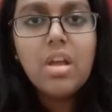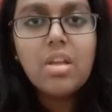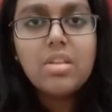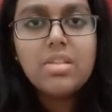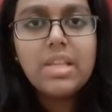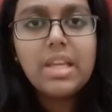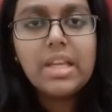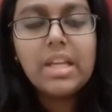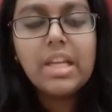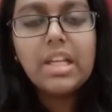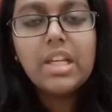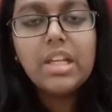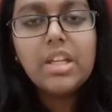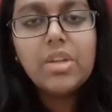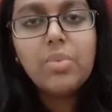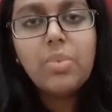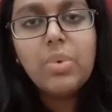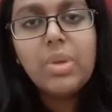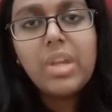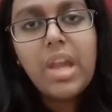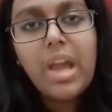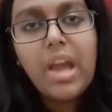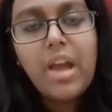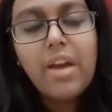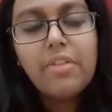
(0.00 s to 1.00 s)
Secondly,
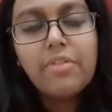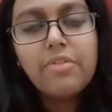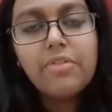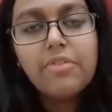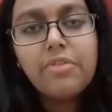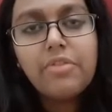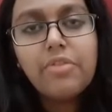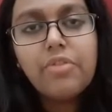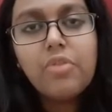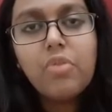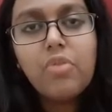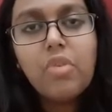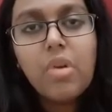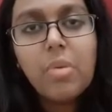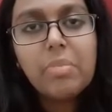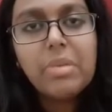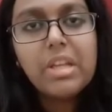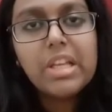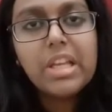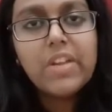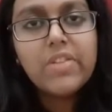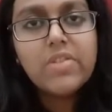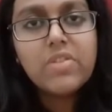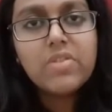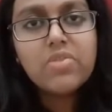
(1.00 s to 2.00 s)
we have full
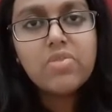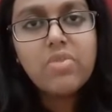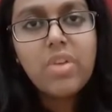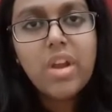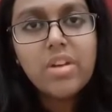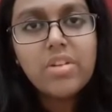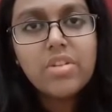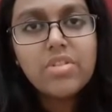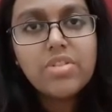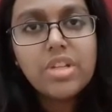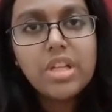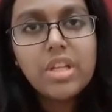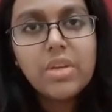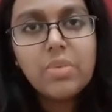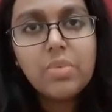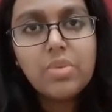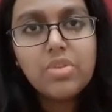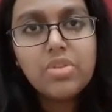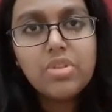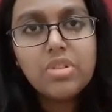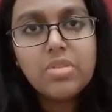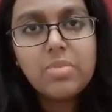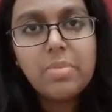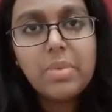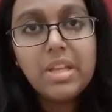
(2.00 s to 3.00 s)
replication strategy,
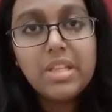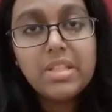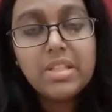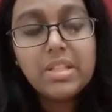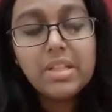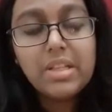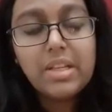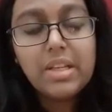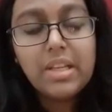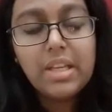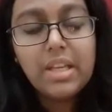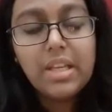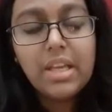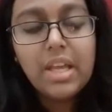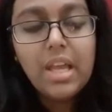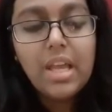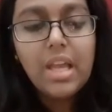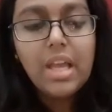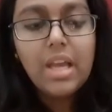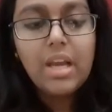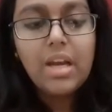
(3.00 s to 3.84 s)
which is basically